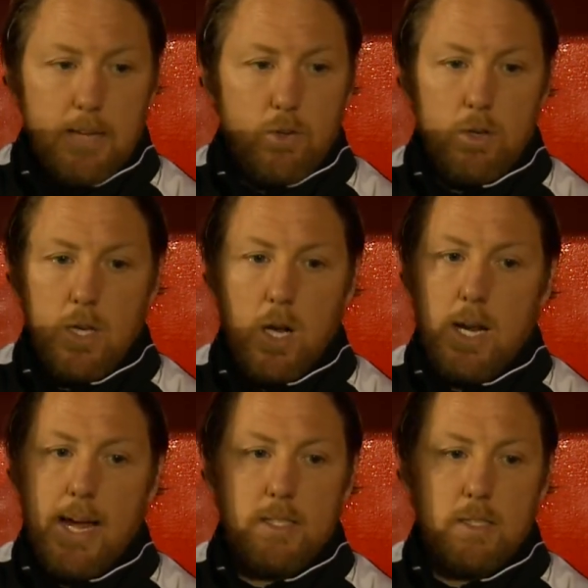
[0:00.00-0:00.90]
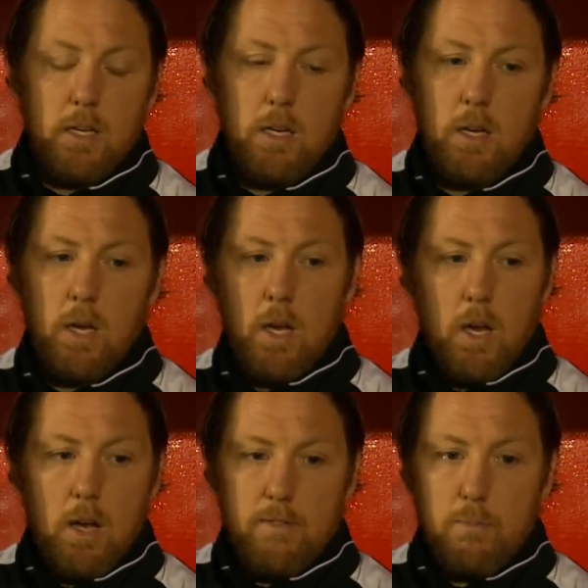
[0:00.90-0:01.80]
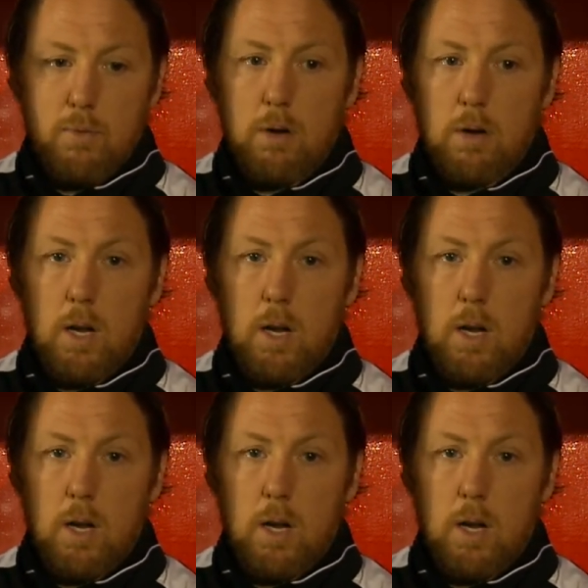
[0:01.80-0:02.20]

They've got young lads that are from pro